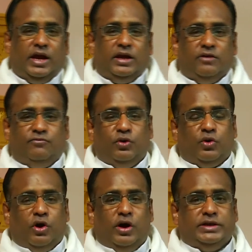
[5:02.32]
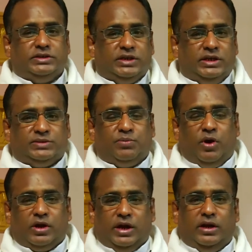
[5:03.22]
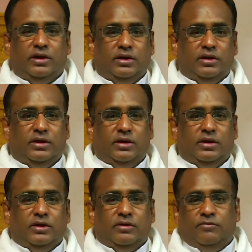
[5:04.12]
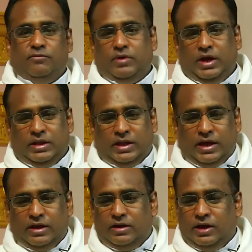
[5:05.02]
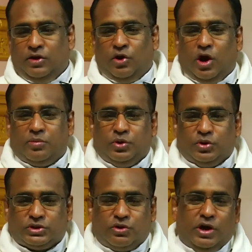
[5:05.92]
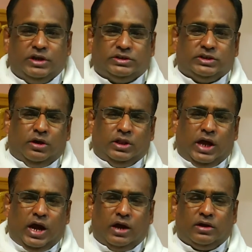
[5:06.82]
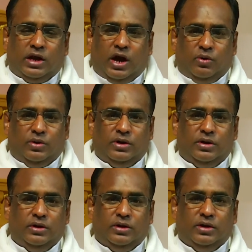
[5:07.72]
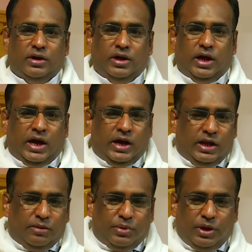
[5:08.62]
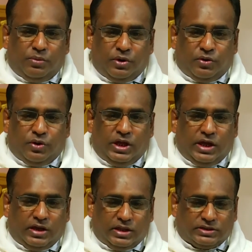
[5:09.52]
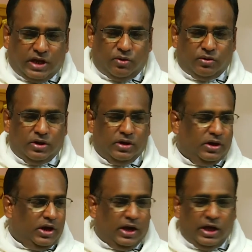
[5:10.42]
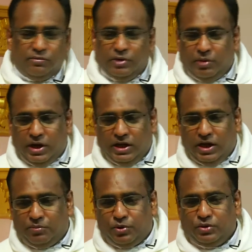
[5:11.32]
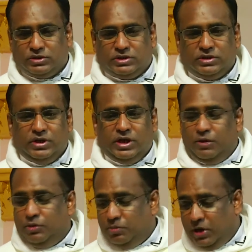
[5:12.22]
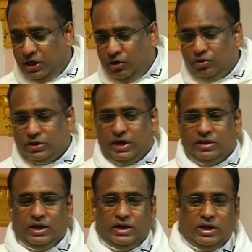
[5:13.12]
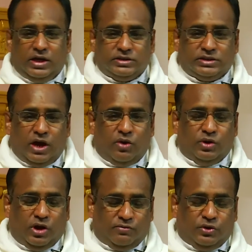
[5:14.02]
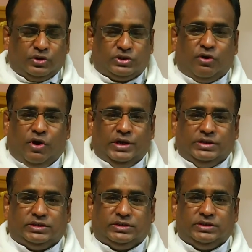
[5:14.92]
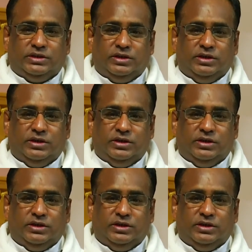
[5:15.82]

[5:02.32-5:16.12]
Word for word: he had a few coins in his pocket and then he dropped those coins on the hard ground and people could hear the sound and everybody approached, everybody looked at the sound of those coins